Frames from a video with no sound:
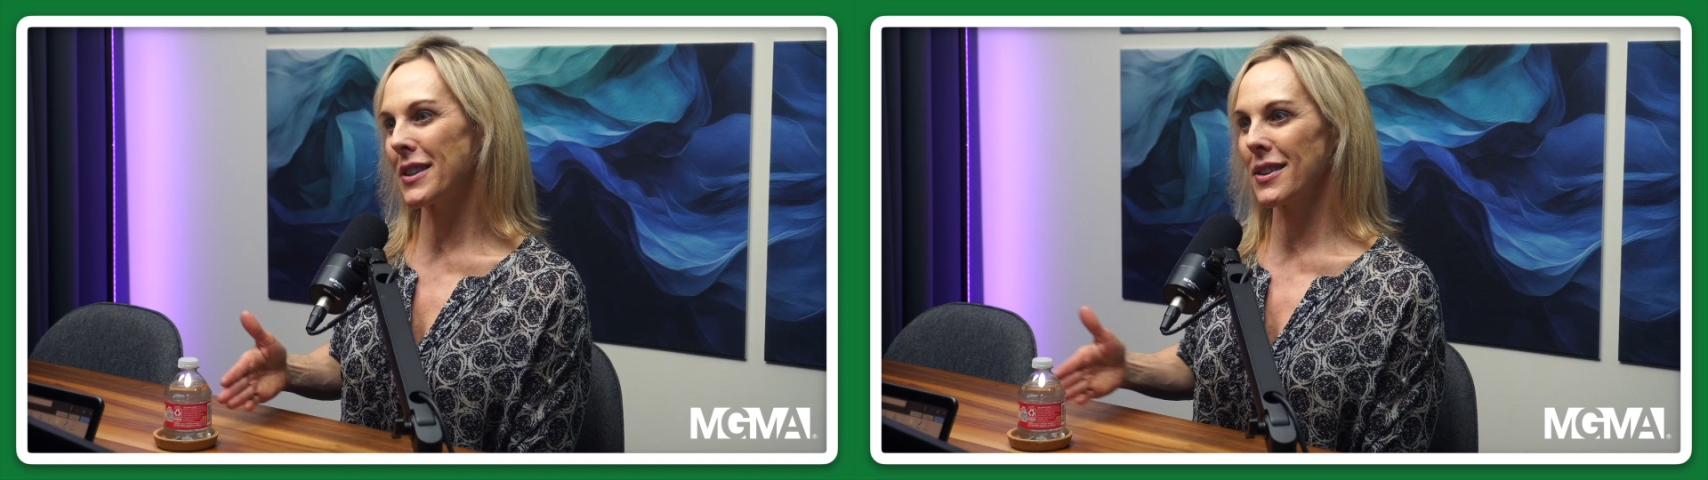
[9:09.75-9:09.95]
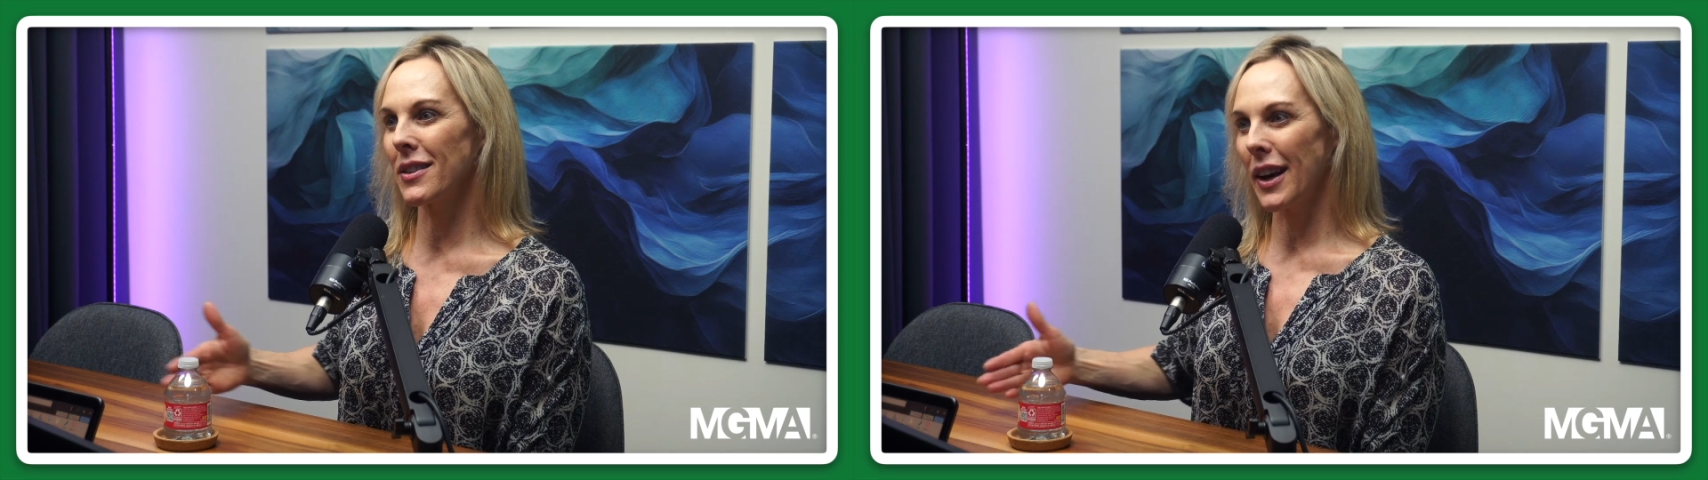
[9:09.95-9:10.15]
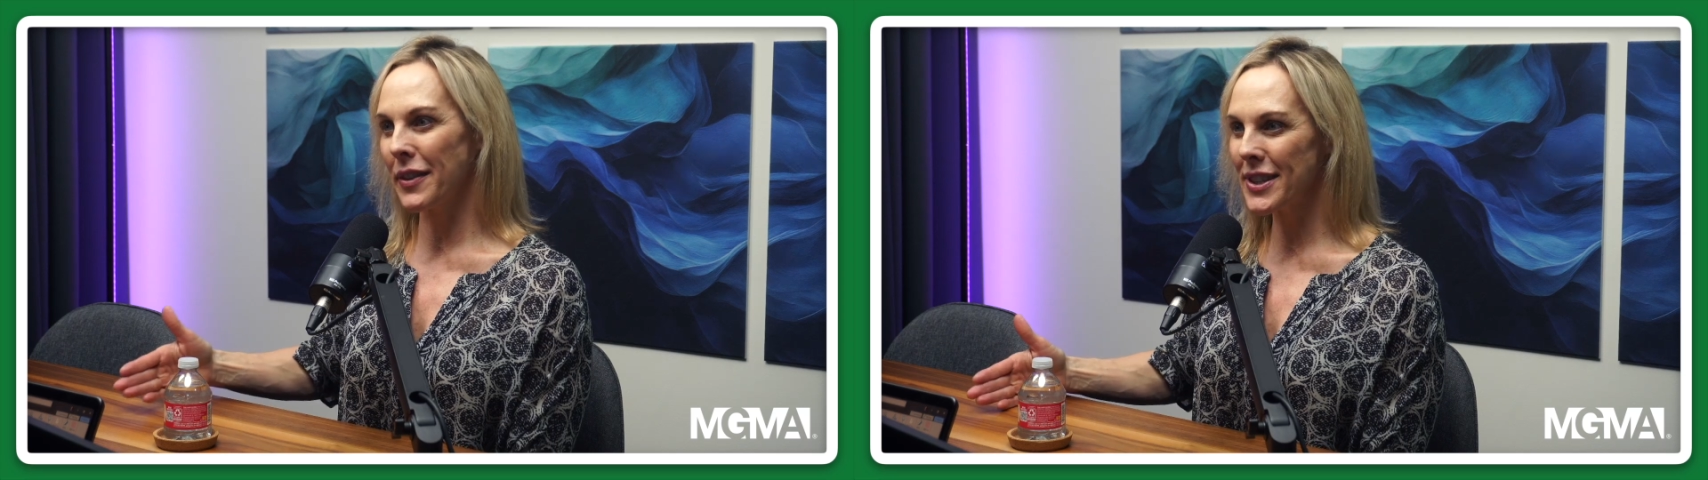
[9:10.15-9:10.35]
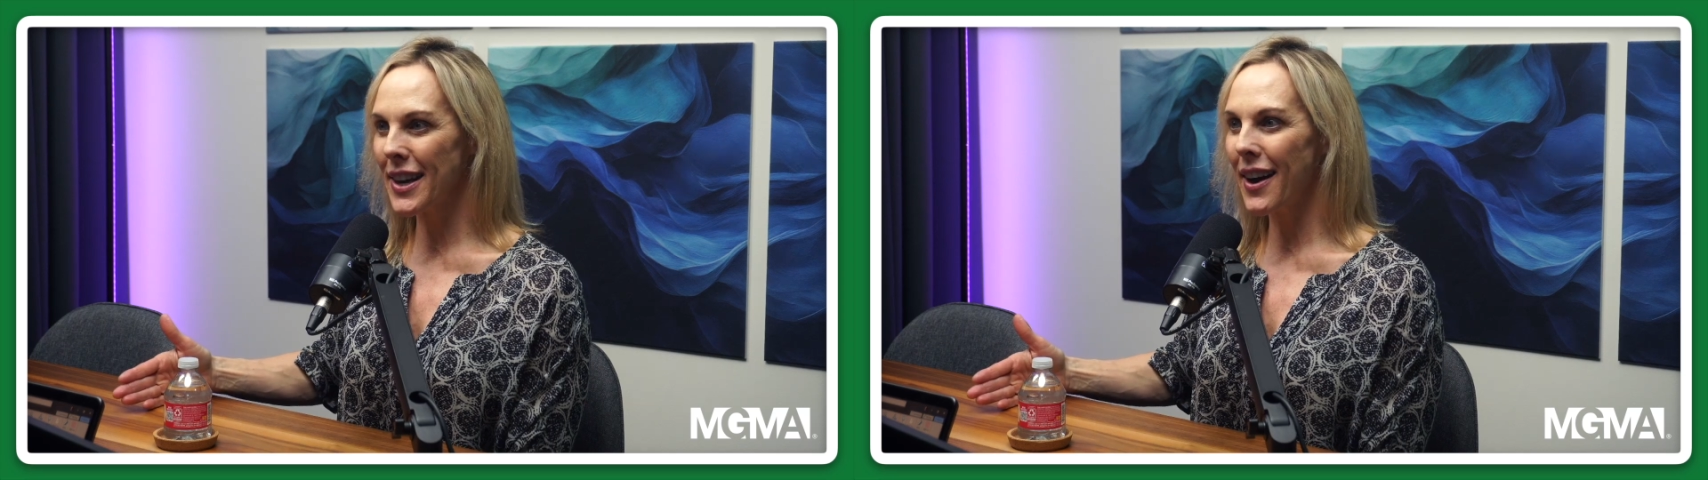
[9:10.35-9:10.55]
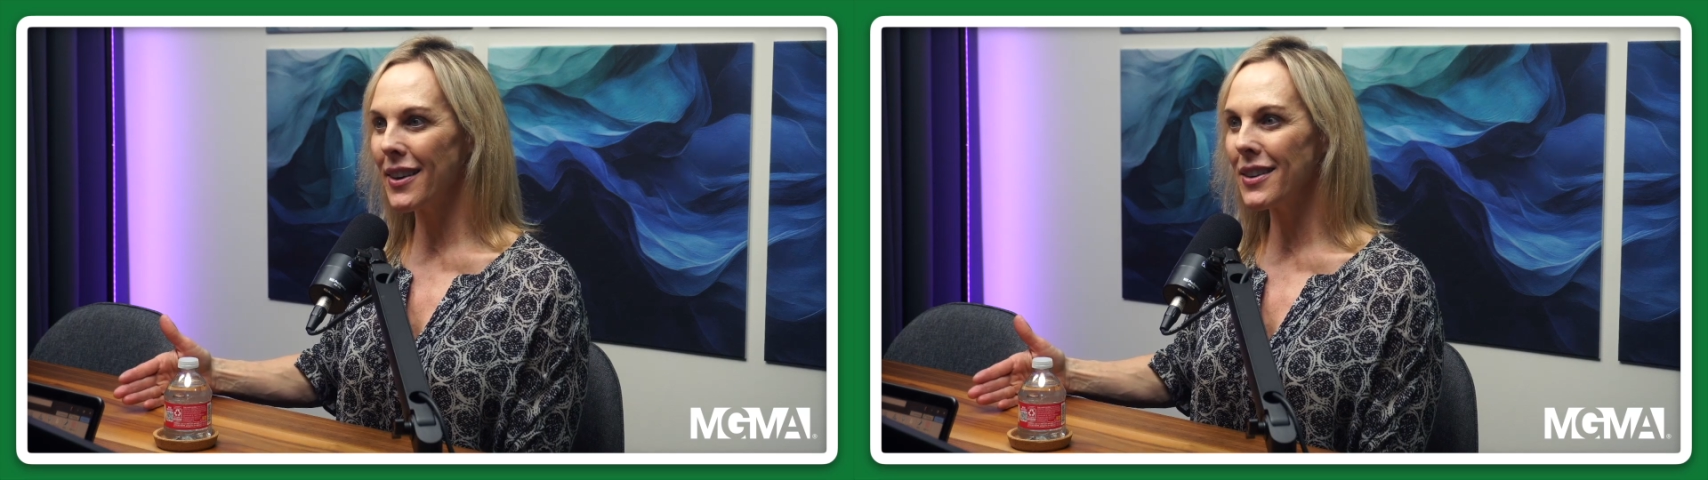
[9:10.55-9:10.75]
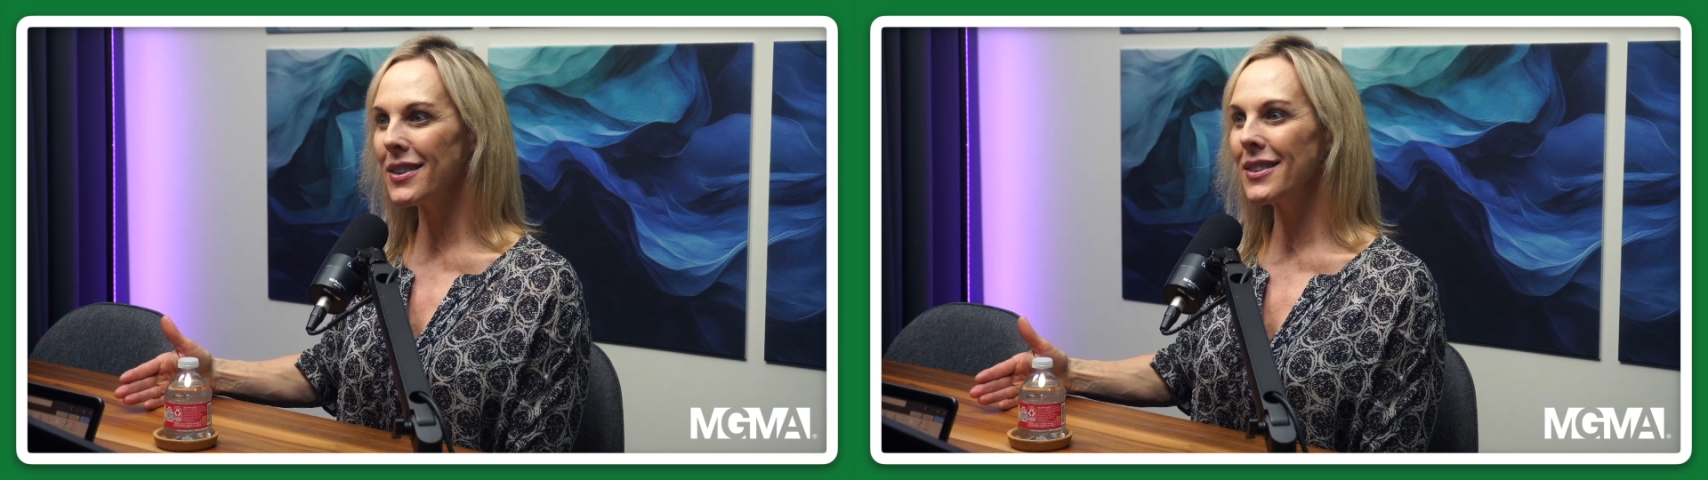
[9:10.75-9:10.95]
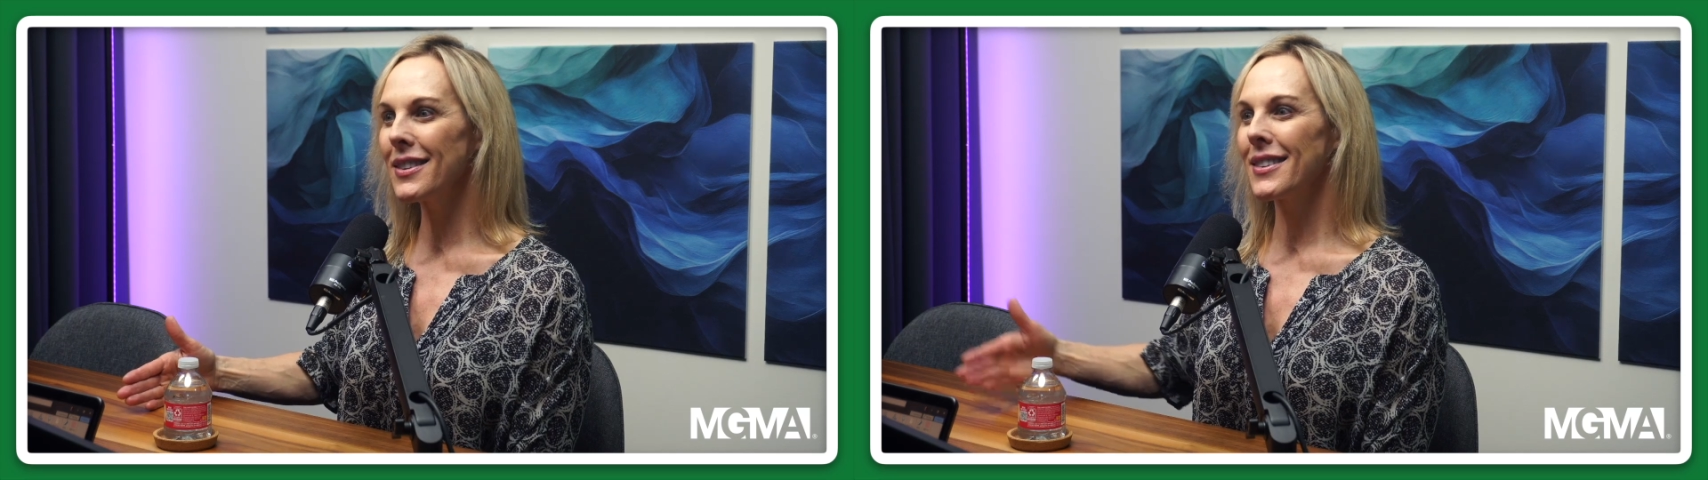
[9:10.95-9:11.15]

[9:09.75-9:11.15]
as a lifestyle